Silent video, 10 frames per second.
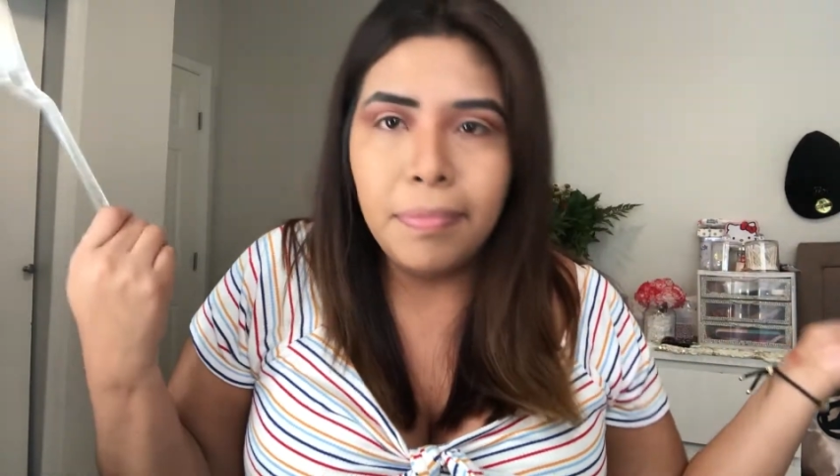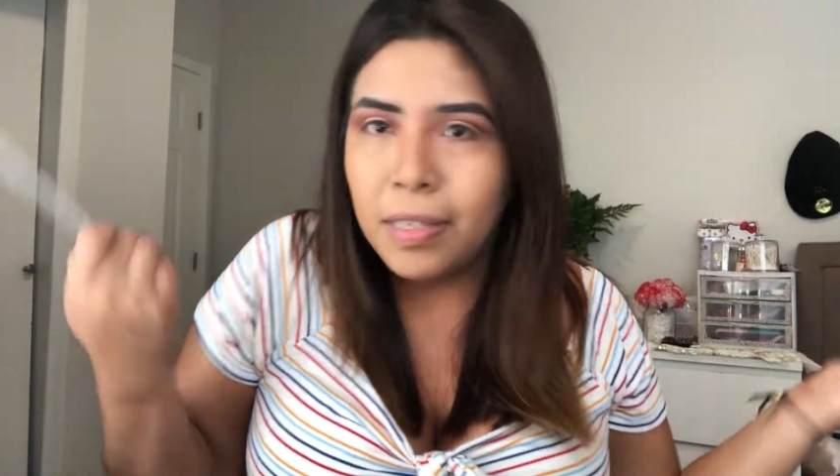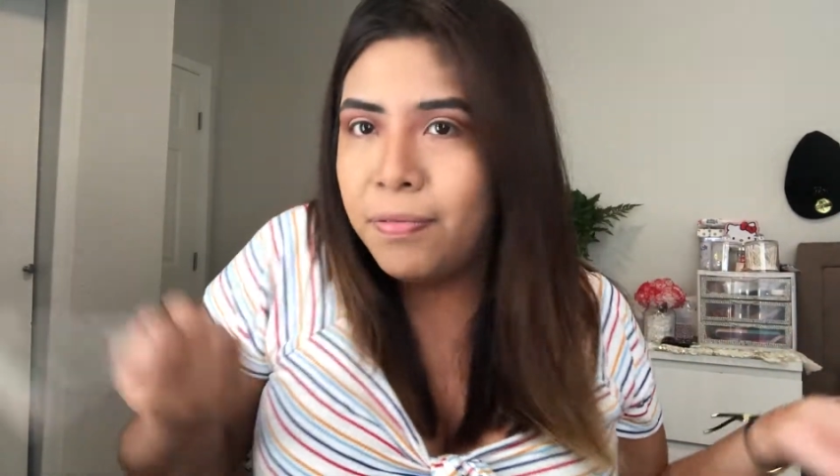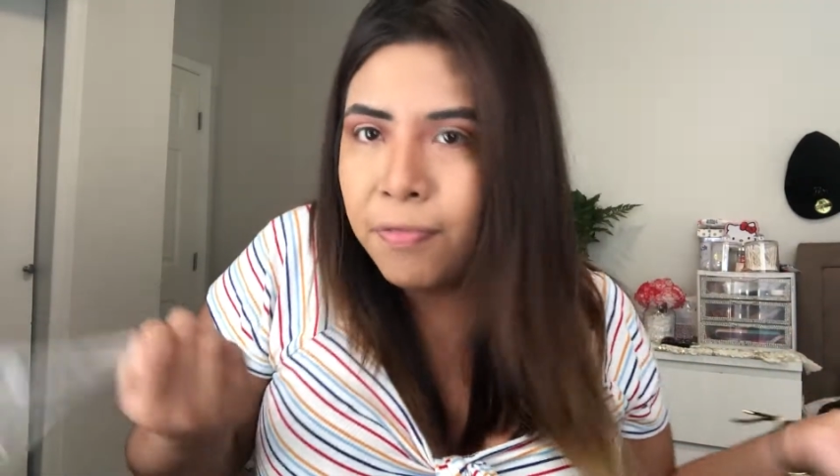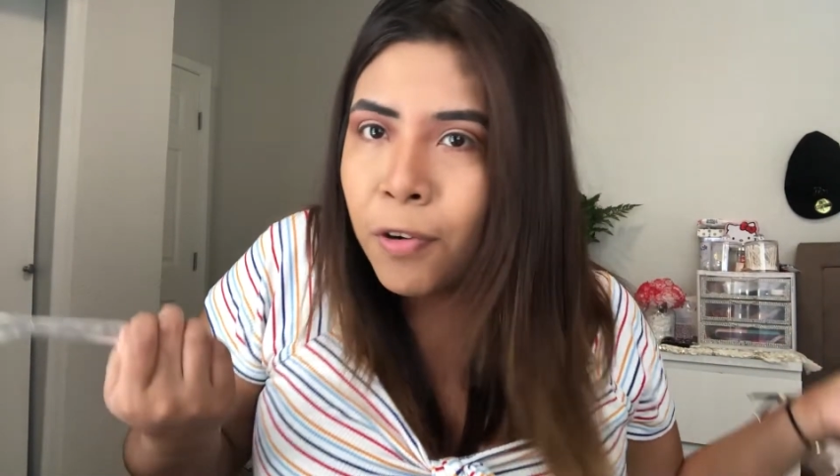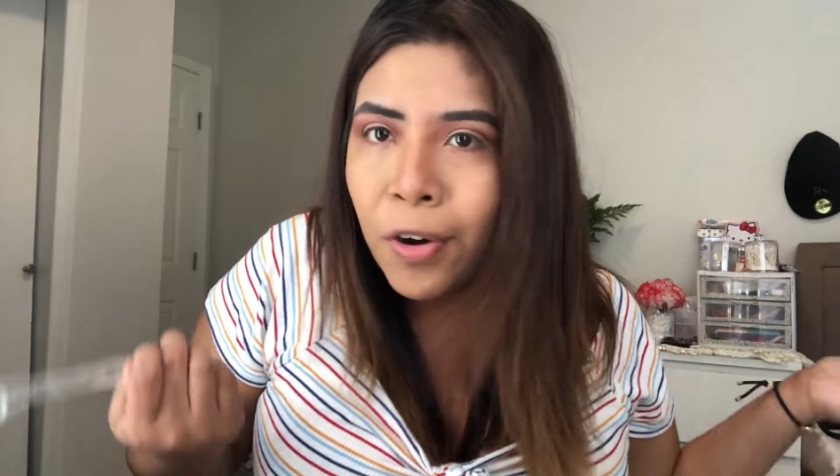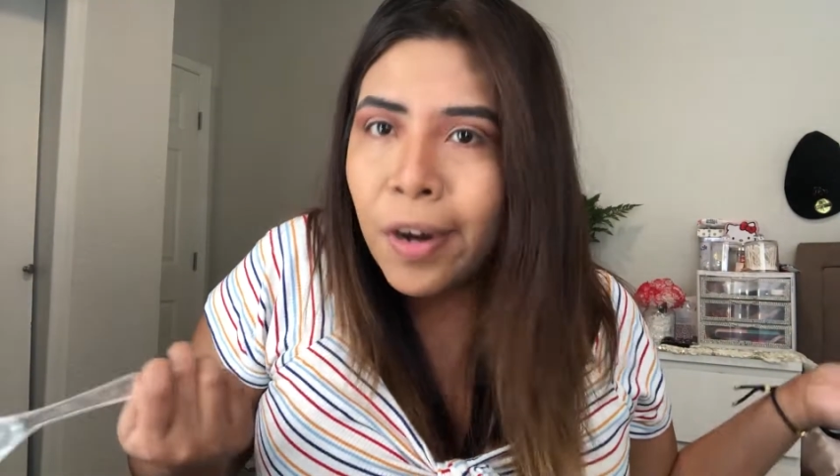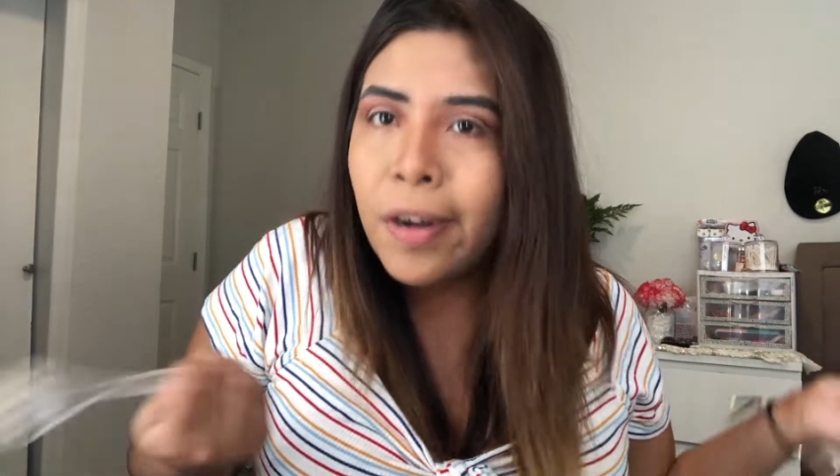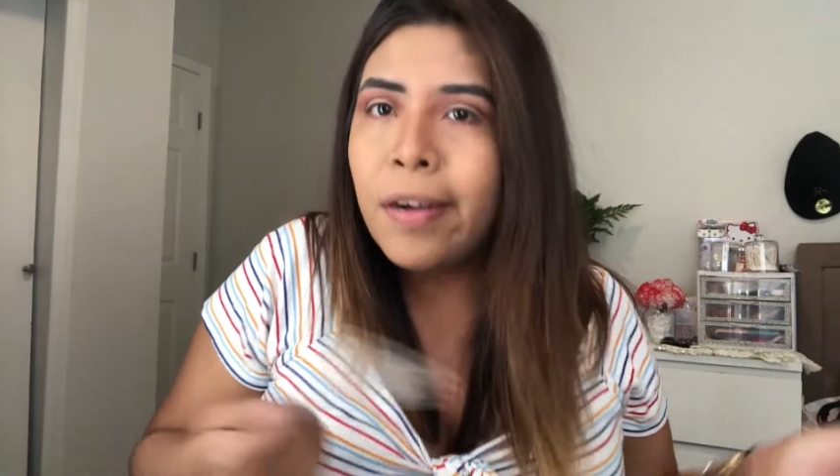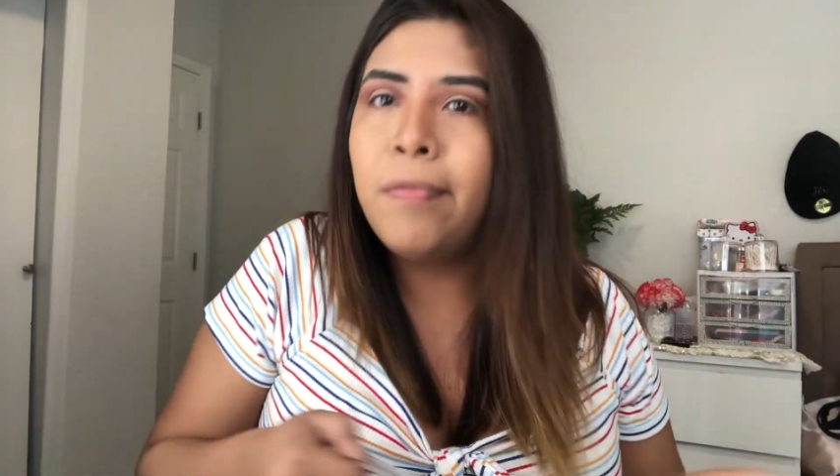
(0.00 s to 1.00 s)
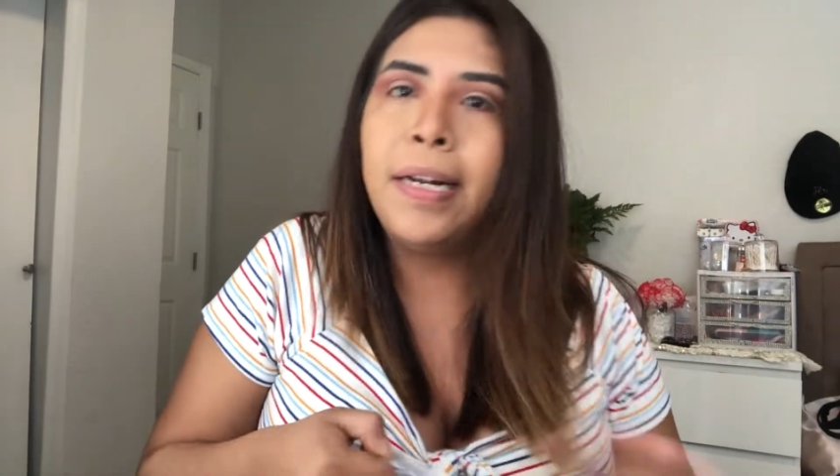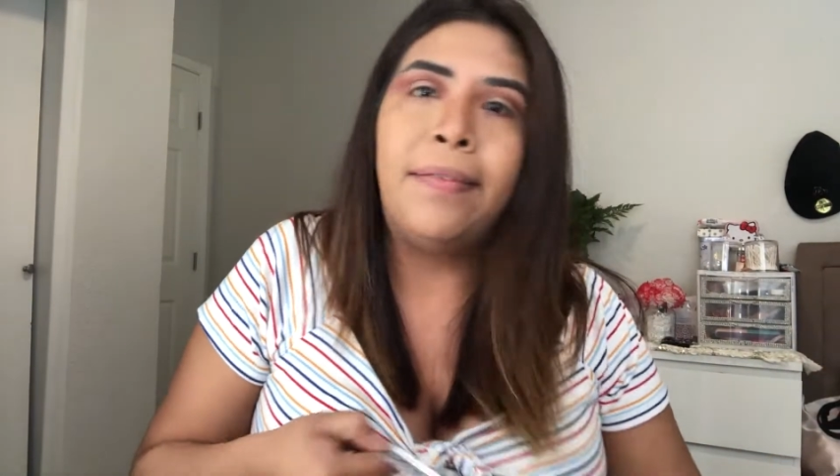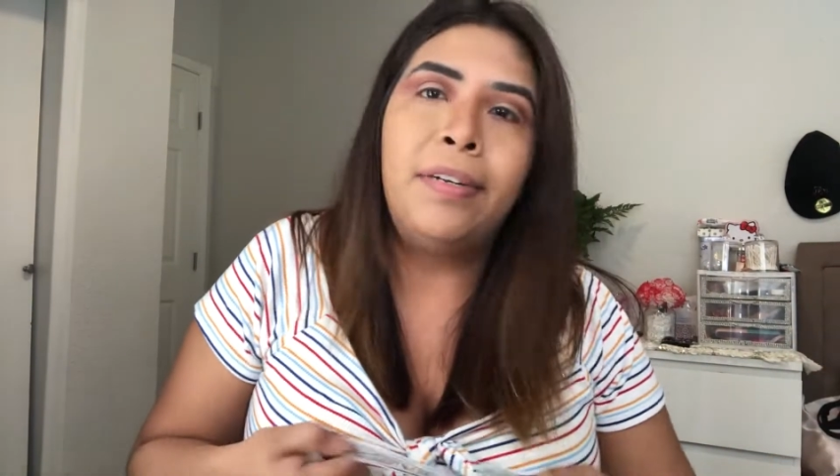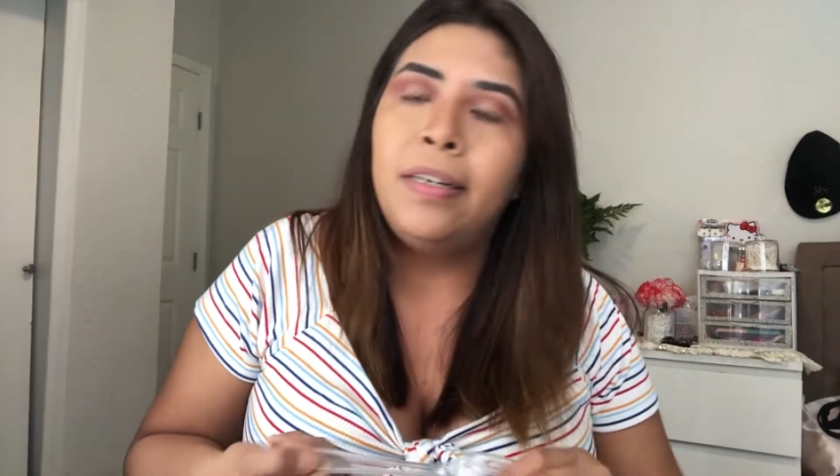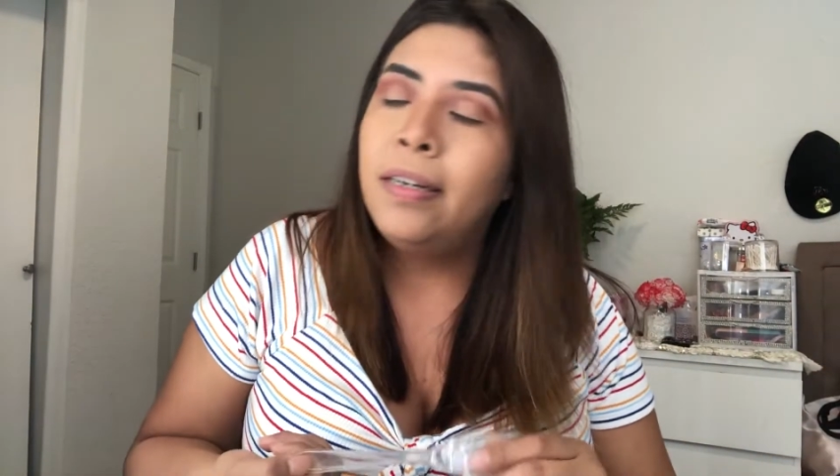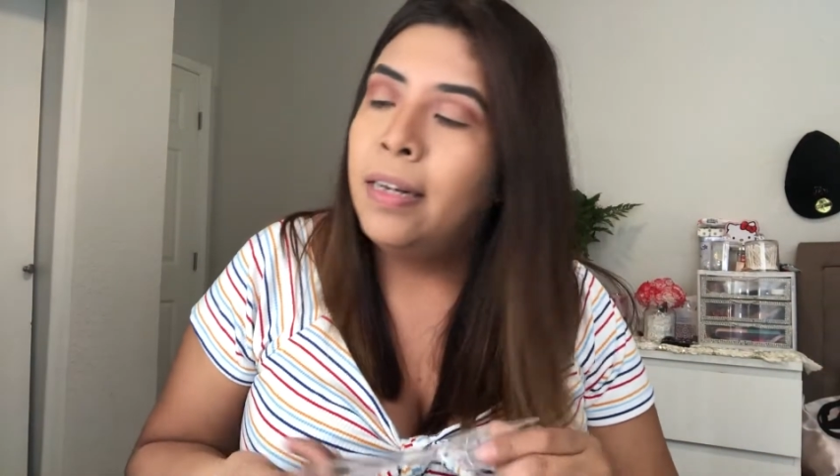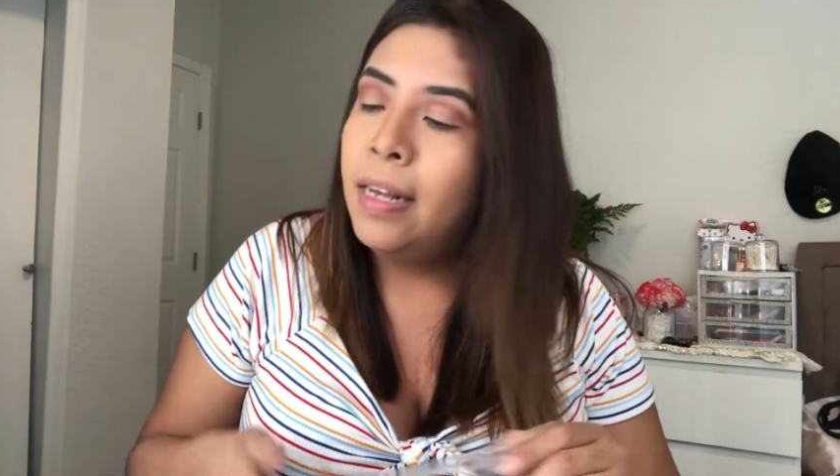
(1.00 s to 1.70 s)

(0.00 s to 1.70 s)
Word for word: a fork, whatever,